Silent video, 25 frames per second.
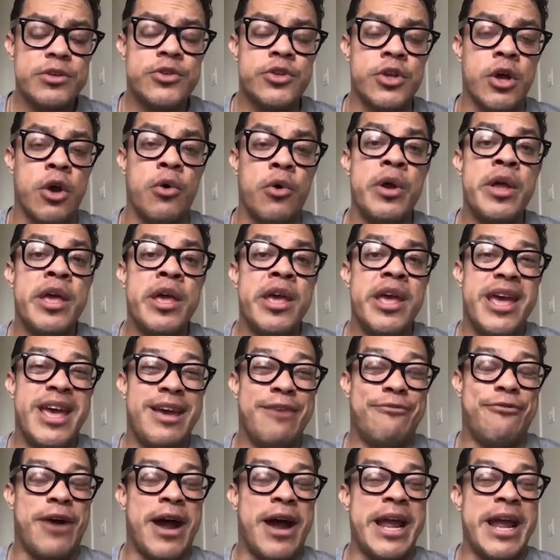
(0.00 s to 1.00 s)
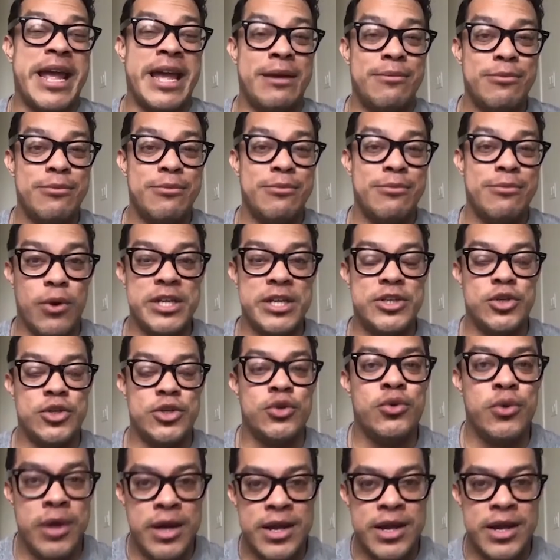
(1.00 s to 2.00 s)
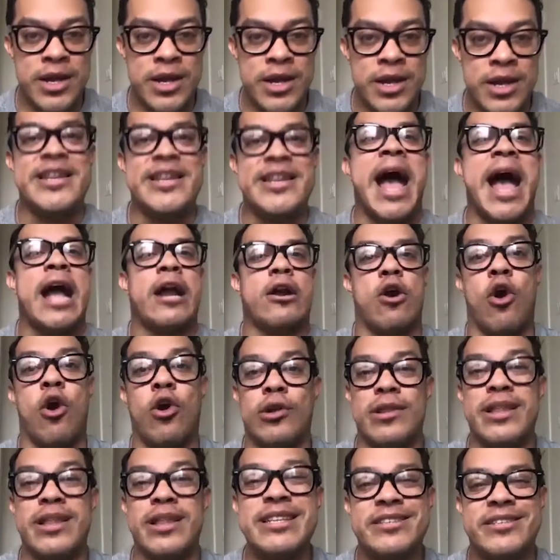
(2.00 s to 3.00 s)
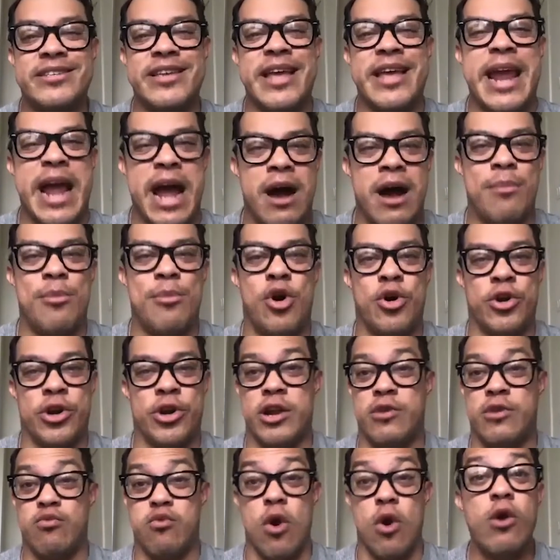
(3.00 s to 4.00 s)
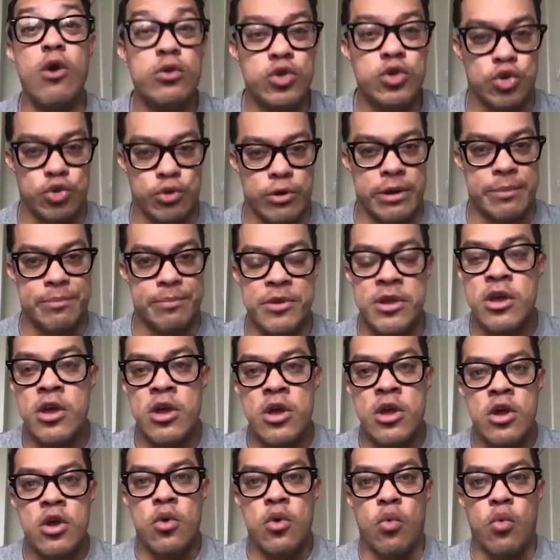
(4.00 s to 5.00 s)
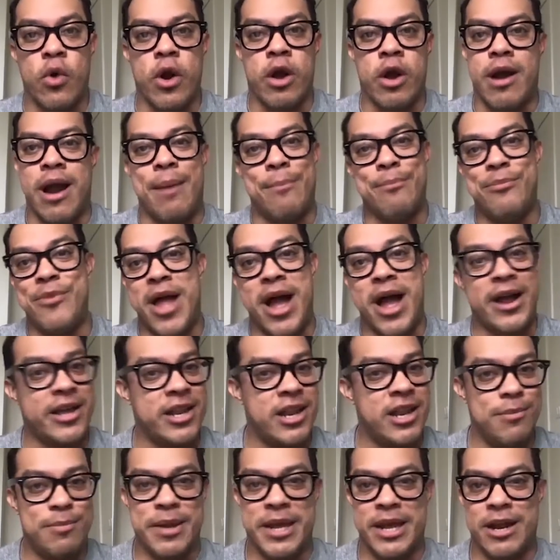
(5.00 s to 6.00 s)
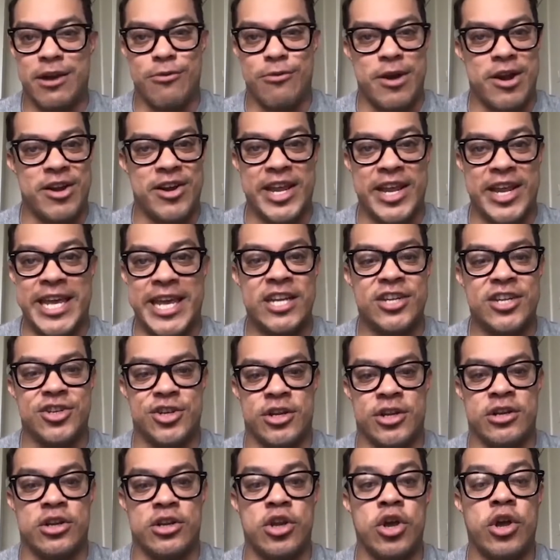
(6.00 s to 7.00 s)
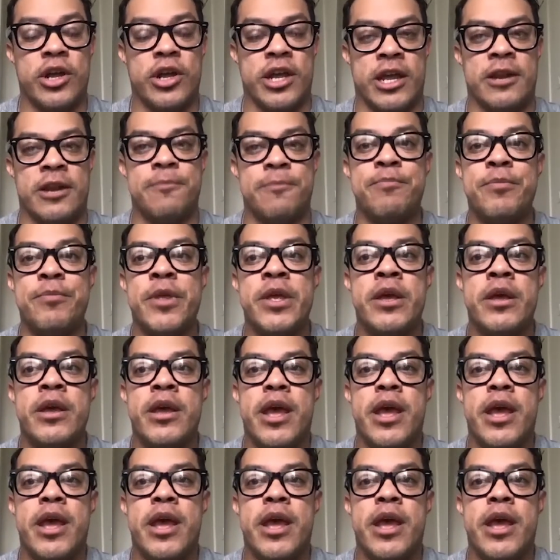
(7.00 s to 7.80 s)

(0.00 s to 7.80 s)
So if I am going to snack, or let's say I'm on a road trip where I'm not going to be around a kitchen cooking